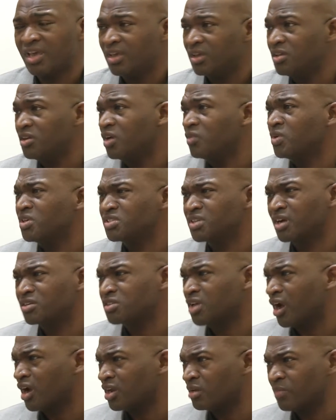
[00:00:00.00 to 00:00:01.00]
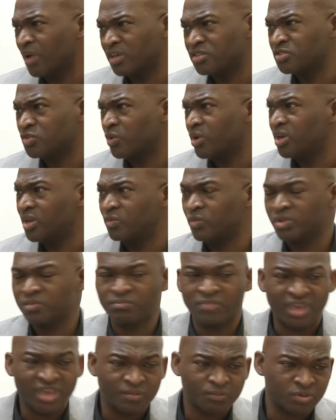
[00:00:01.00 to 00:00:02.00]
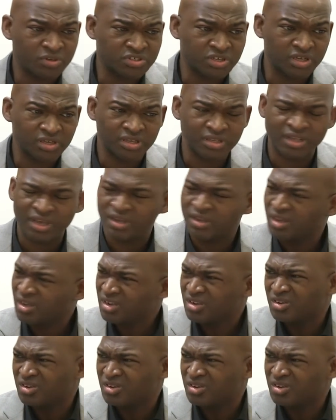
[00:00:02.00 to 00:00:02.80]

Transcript: we start talking about screening with men particularly,